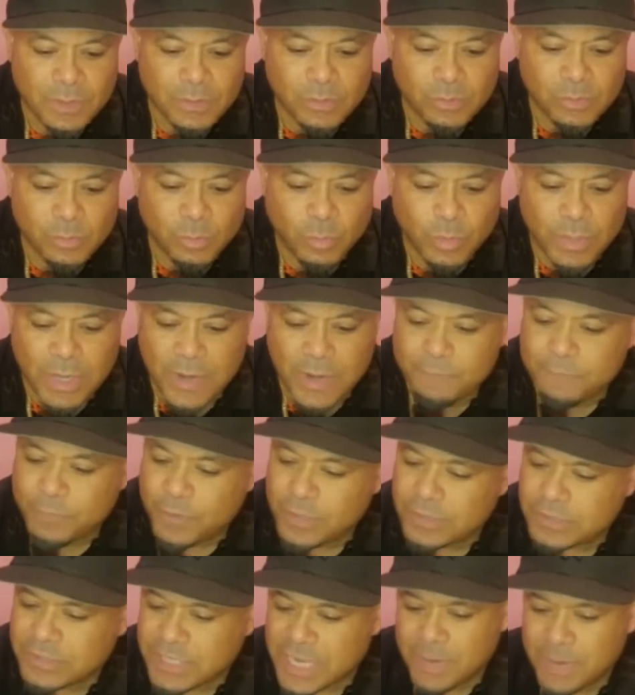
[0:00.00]
when I
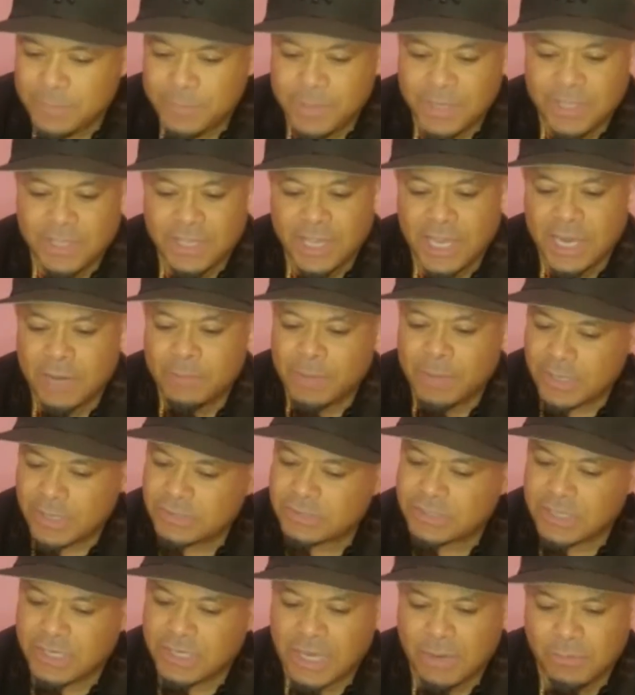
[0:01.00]
first came in the game, like I
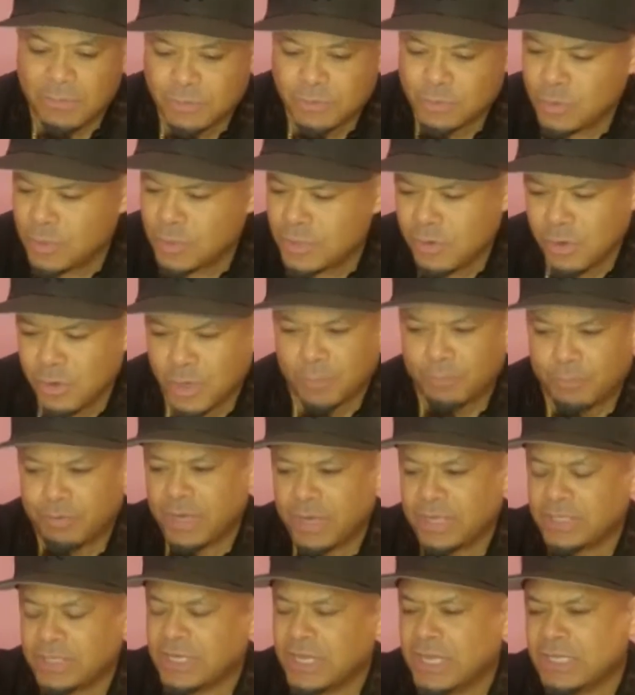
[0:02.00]
said, I was doing, the
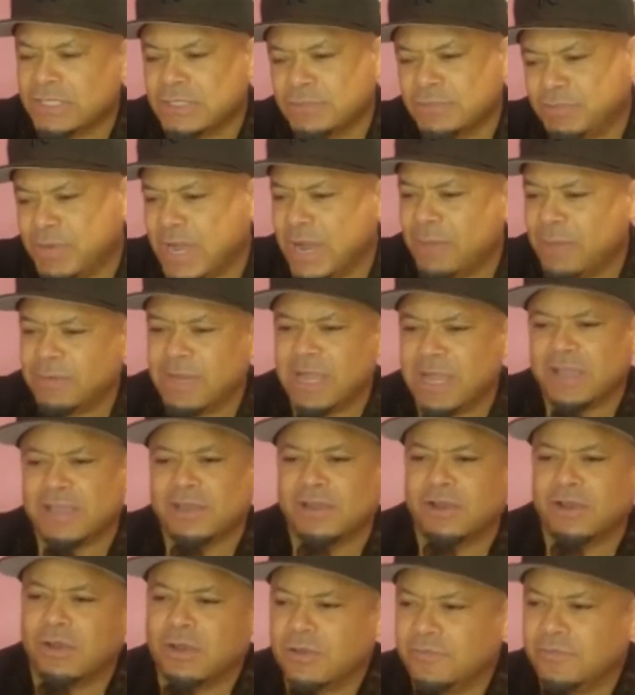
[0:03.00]
breakdance and pop lock and
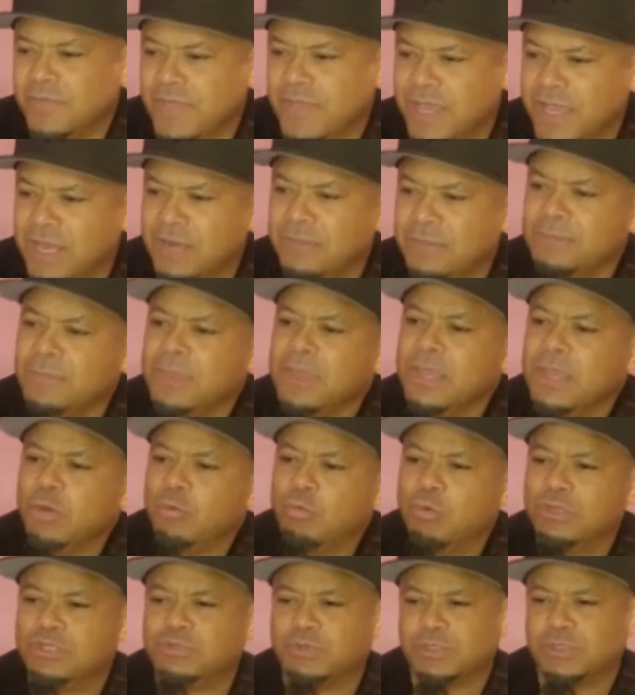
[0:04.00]
all of that,
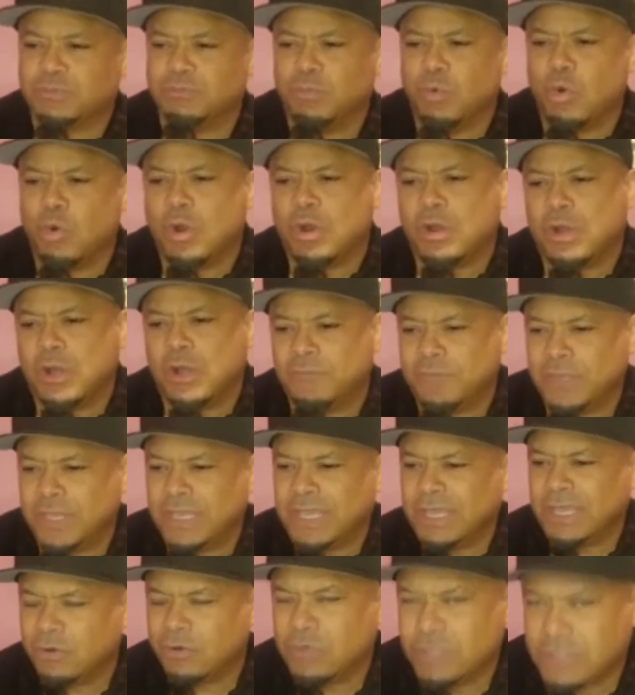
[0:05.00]
which was more of the
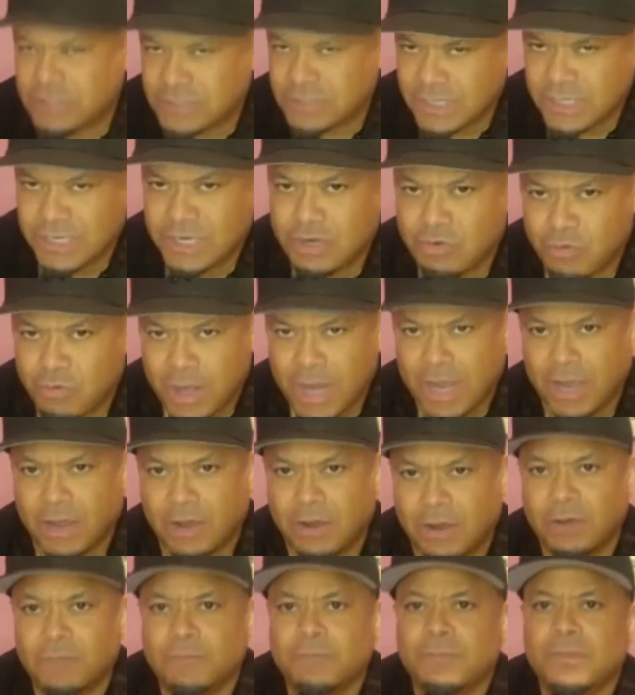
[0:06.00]
inner city crowd.
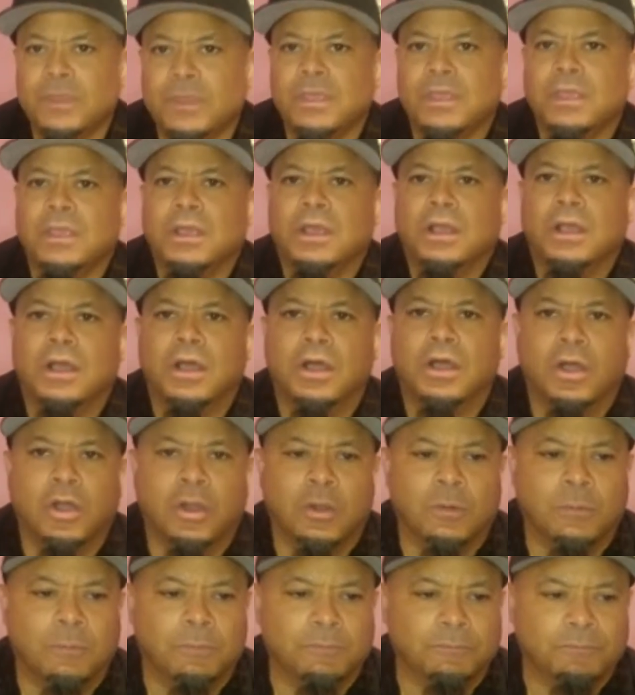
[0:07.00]

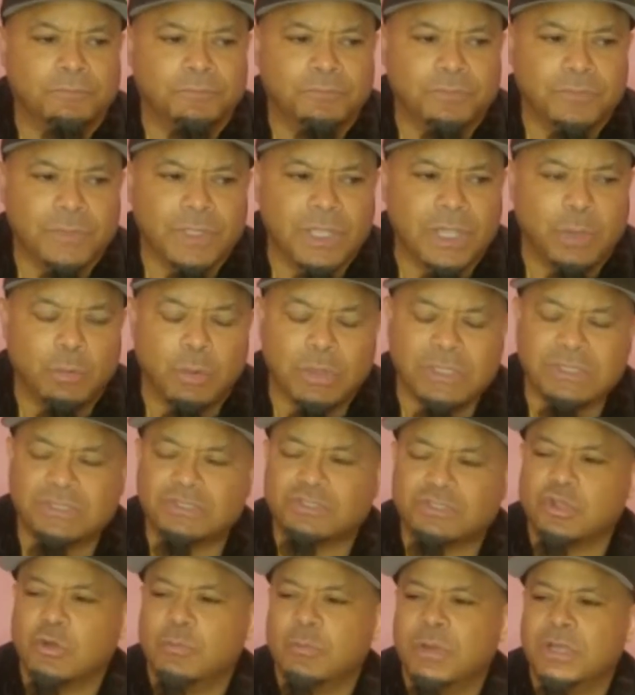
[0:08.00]
It wasn't
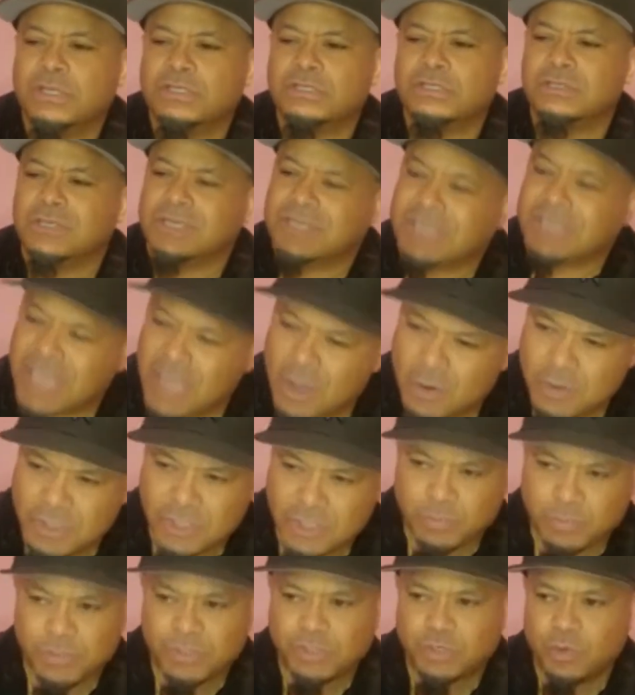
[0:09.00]
so much the counties
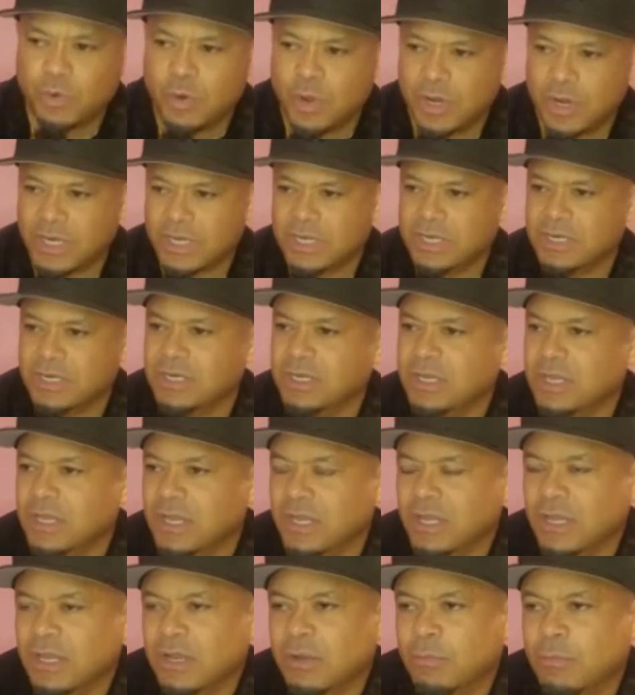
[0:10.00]
were doing it,
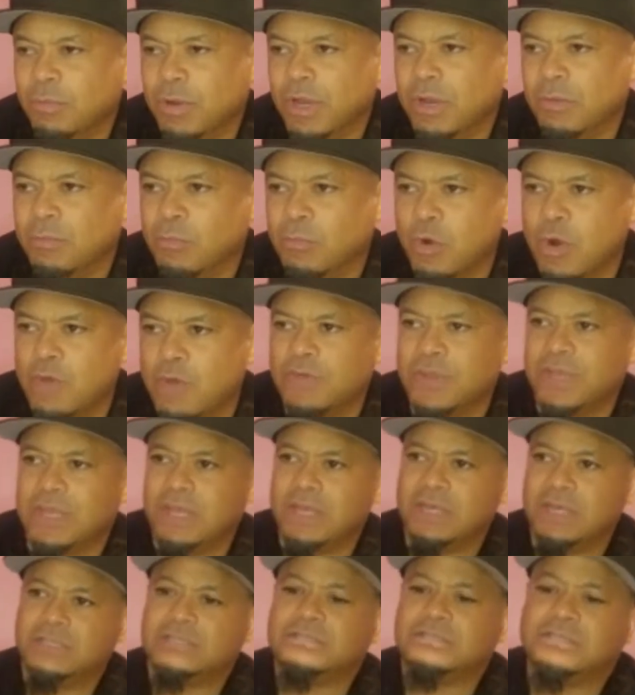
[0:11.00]
but more of the
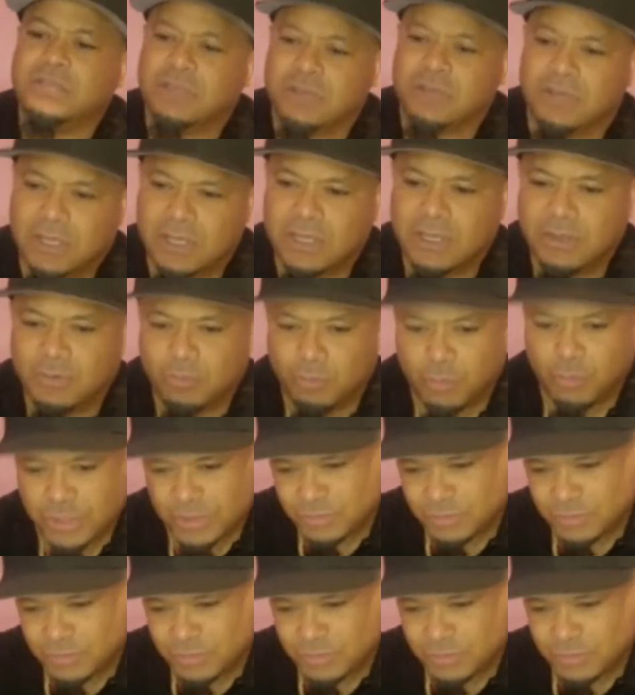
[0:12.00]
inner city was